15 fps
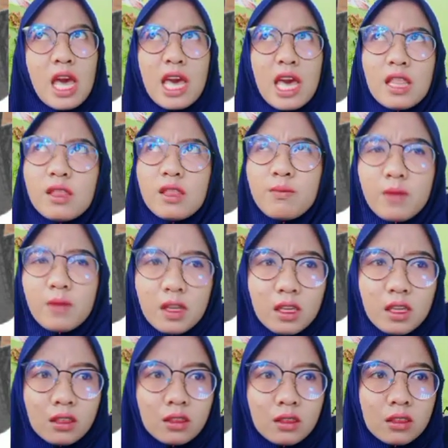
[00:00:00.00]
and the
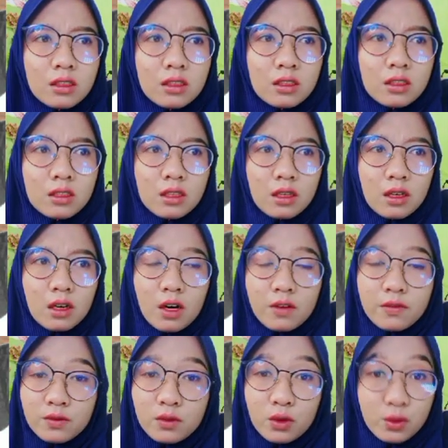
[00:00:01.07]
meanings
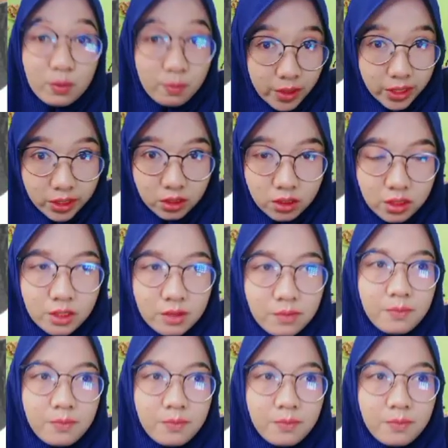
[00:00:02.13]
of those parts.